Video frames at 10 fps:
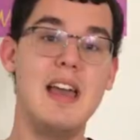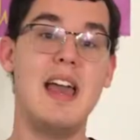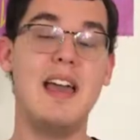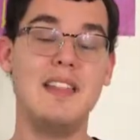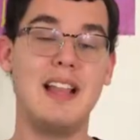
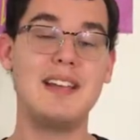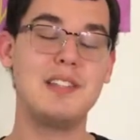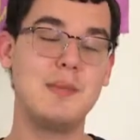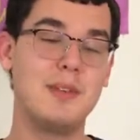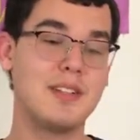And the
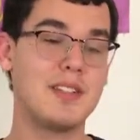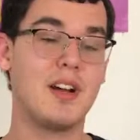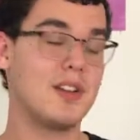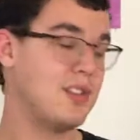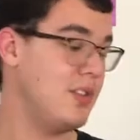last 2 books
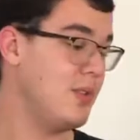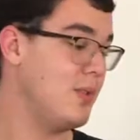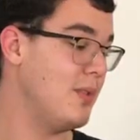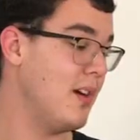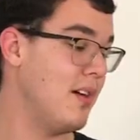are
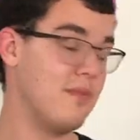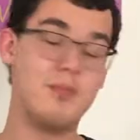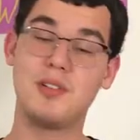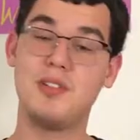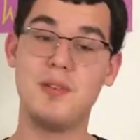2 of
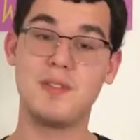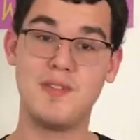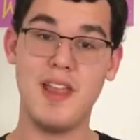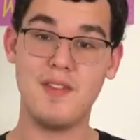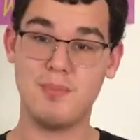Booktube's
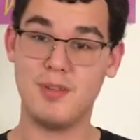favorite